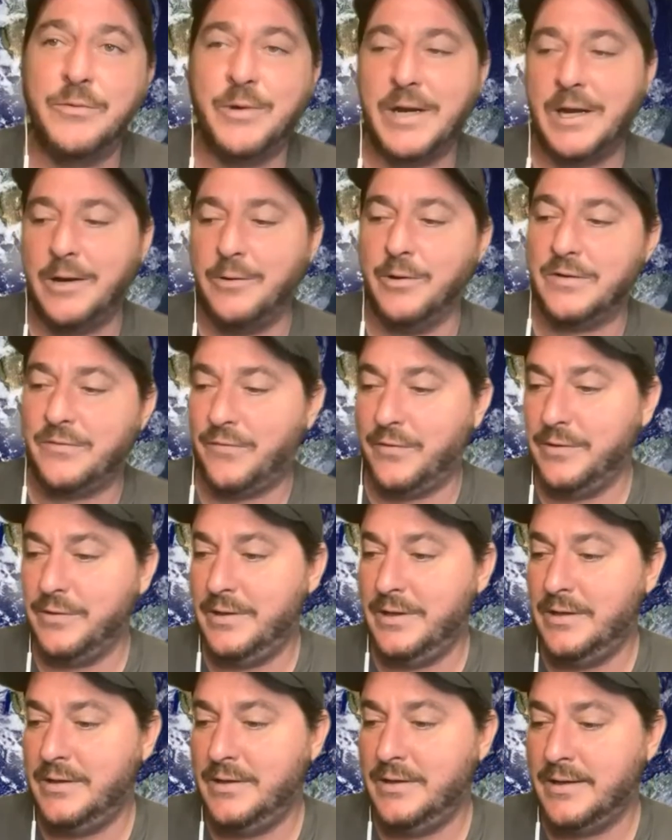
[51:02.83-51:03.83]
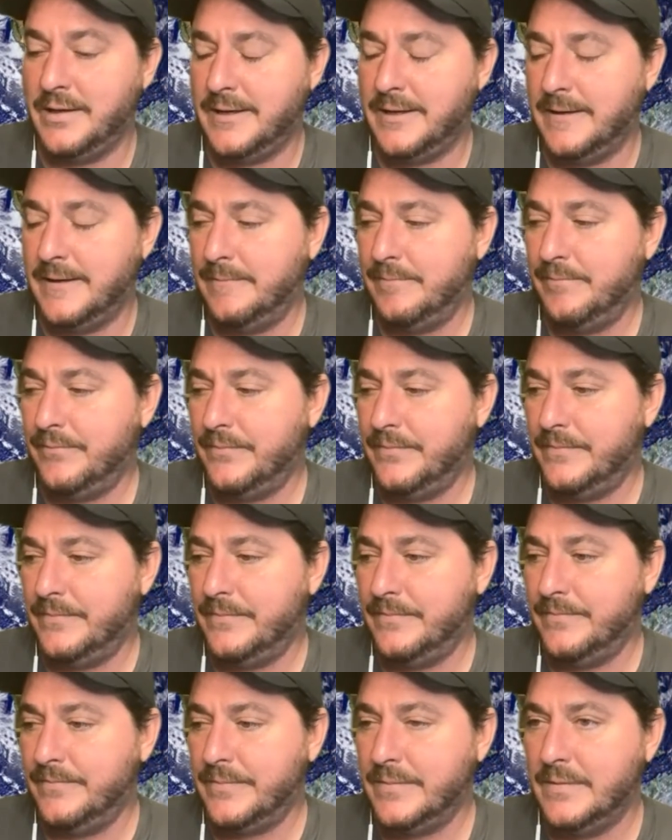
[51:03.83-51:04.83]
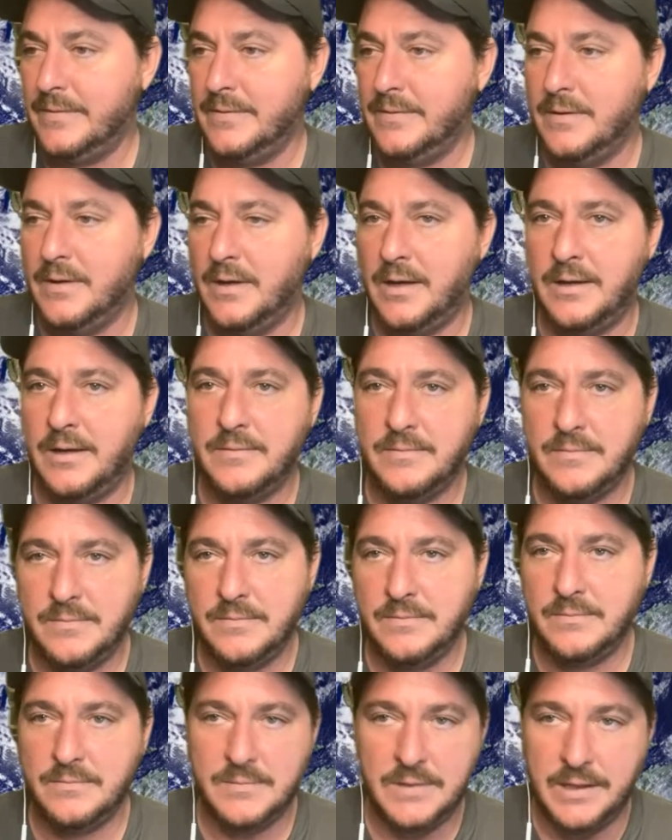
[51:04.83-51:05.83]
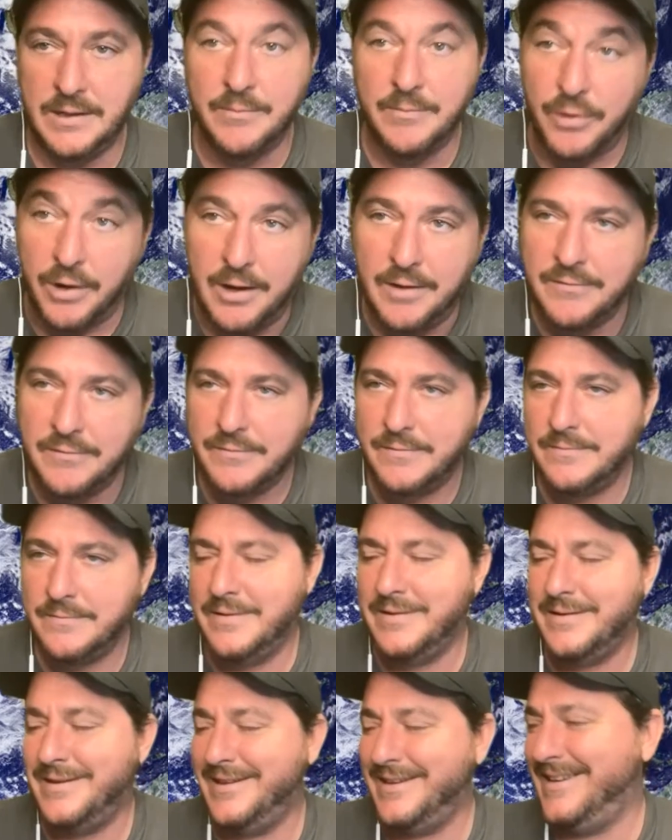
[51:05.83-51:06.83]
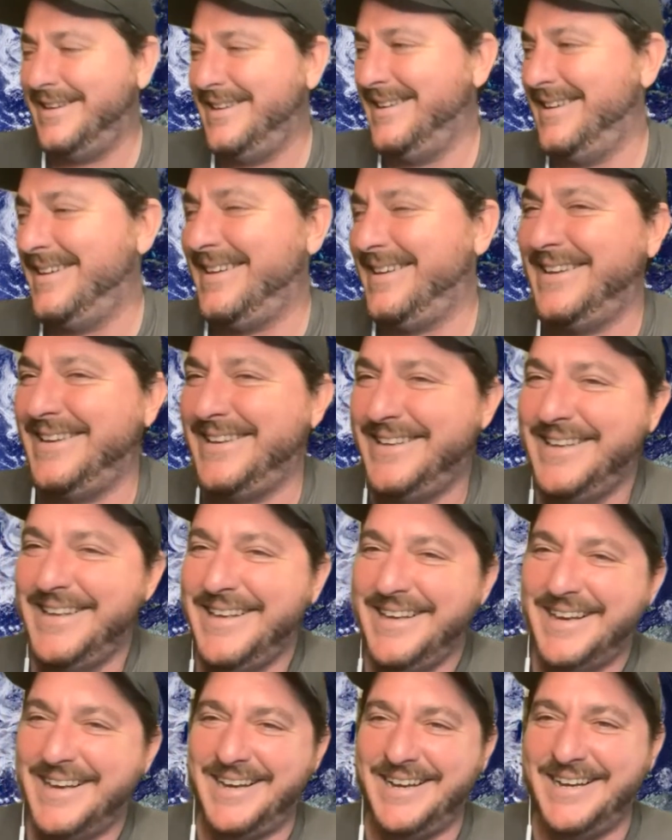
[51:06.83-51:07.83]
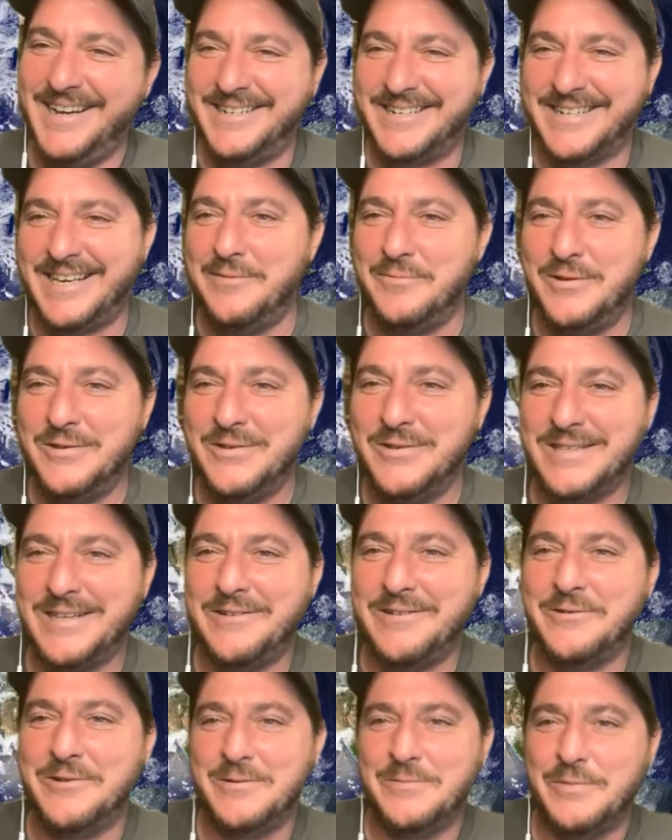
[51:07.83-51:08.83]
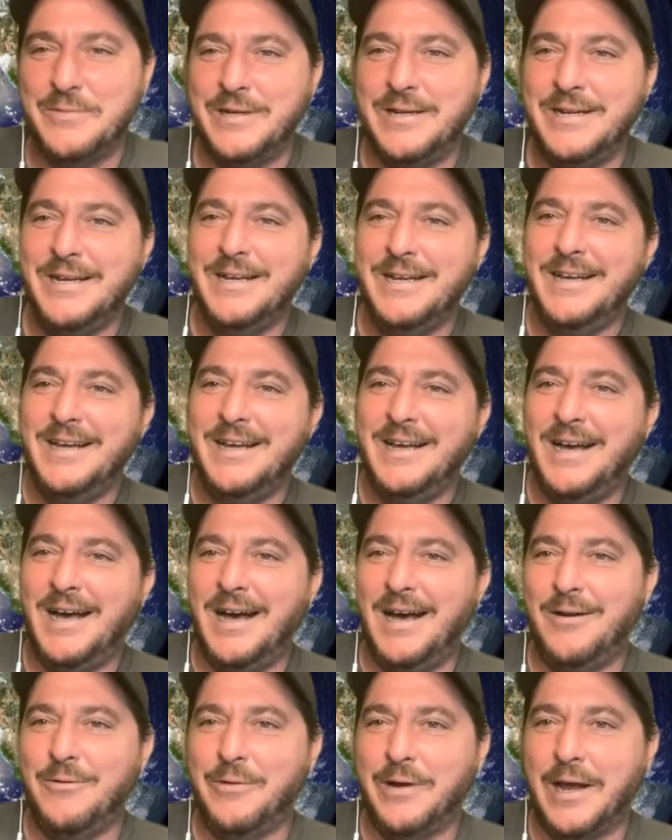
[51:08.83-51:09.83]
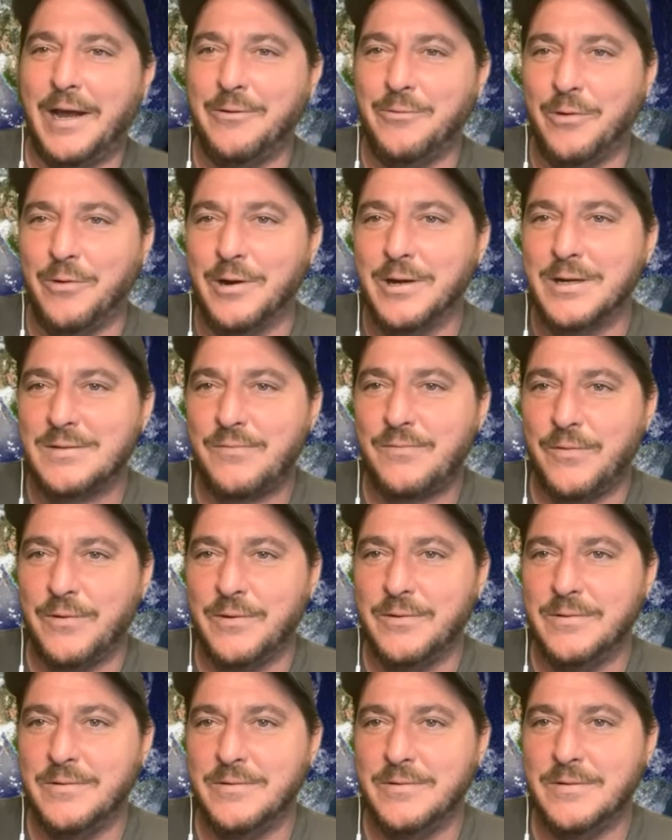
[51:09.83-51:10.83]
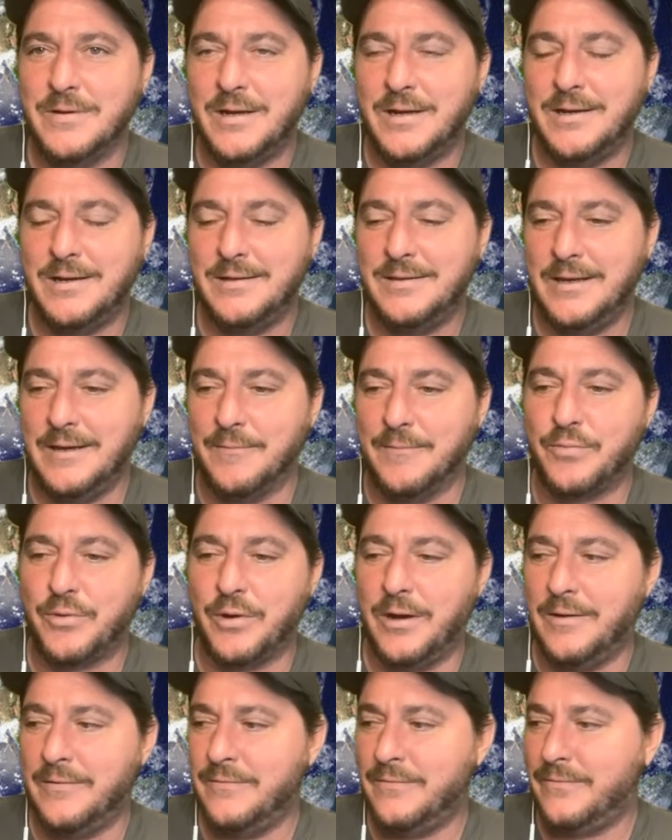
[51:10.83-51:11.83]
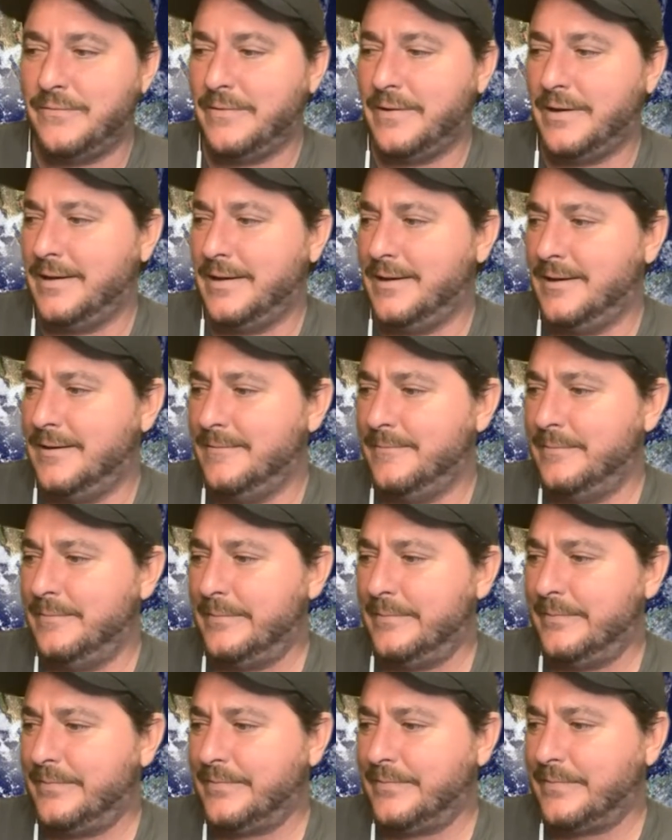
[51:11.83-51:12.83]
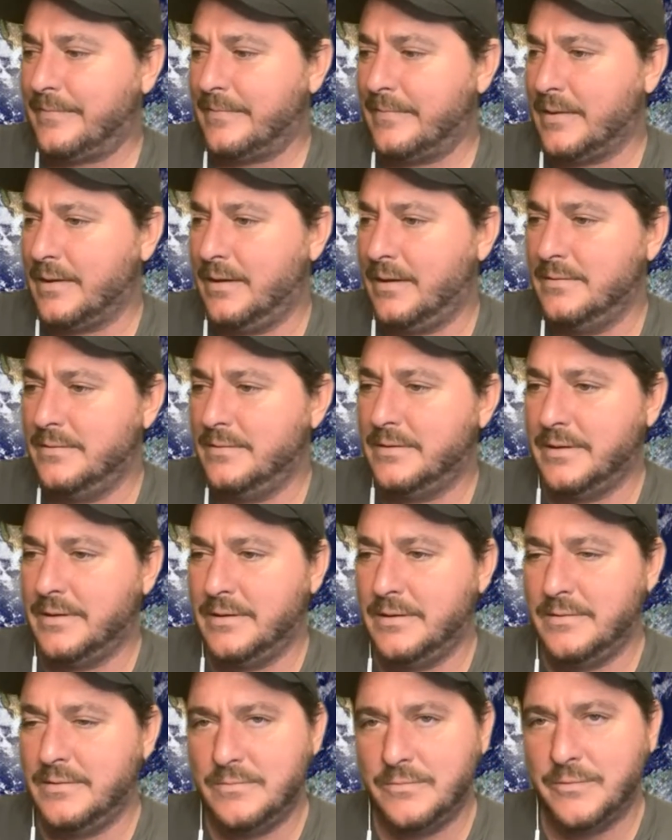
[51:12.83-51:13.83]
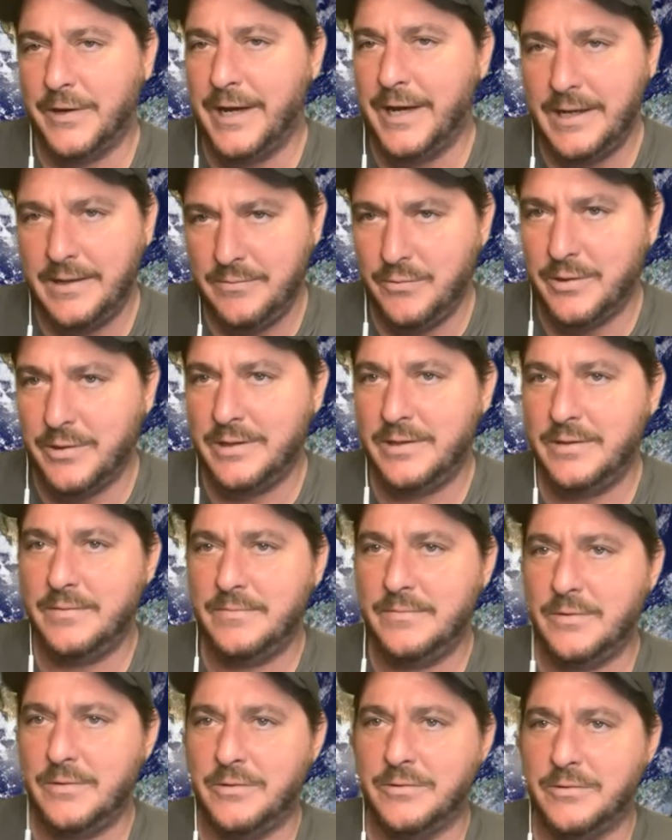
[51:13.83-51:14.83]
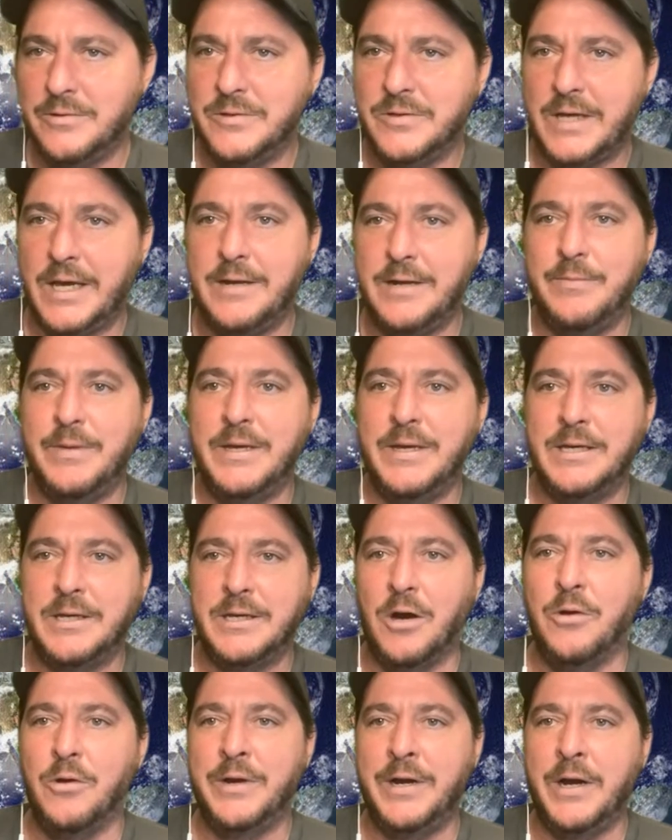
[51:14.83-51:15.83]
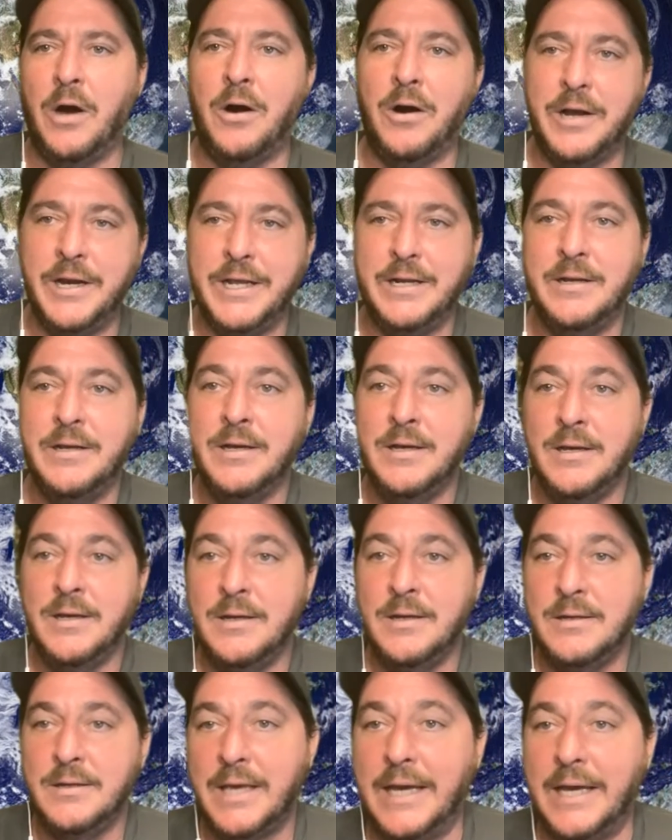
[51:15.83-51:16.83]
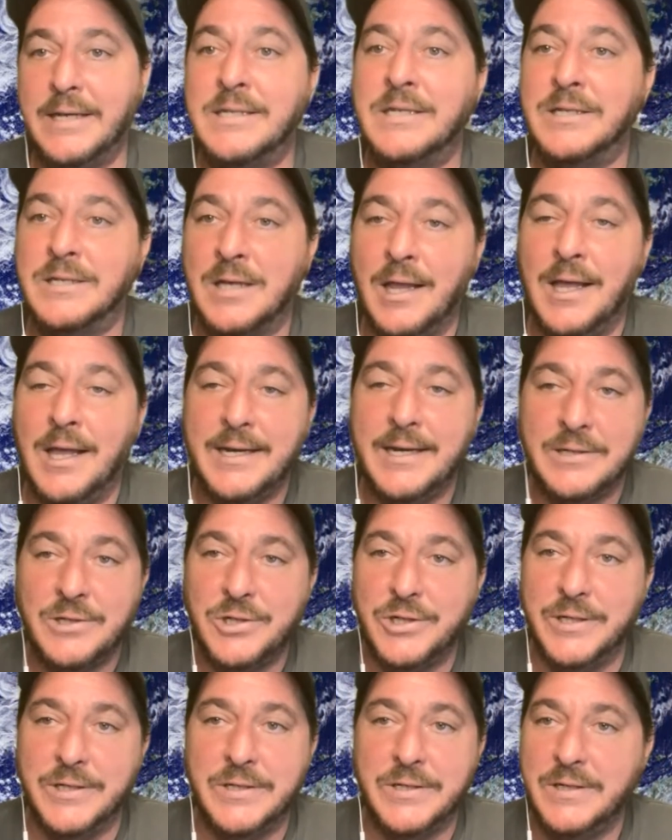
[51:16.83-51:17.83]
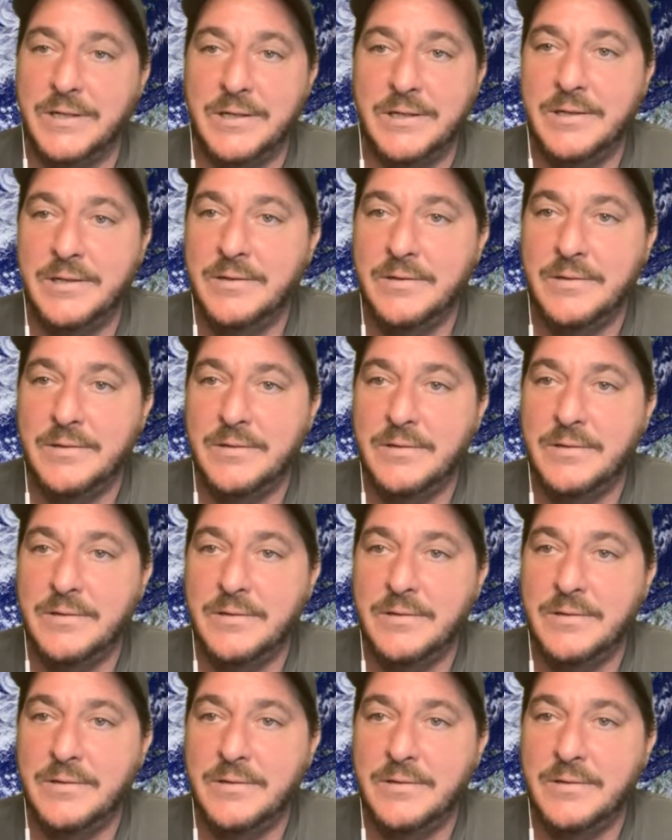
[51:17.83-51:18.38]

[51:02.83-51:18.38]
when I worked for the improv, I hate to keep using that word, but when I worked for the improv, Renee, one of the owners, had me go and audit Casey's class just to